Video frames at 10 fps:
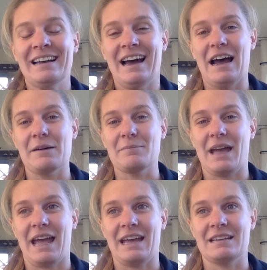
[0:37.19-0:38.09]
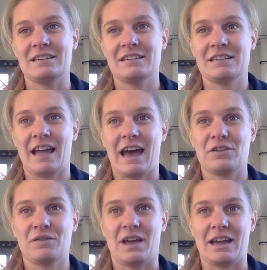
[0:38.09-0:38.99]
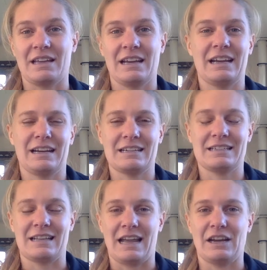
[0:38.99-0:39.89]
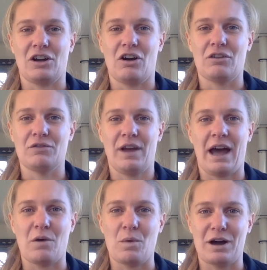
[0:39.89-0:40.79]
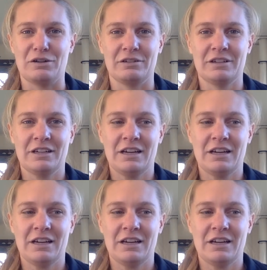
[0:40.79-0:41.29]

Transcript: and out of that, getting an understanding of how well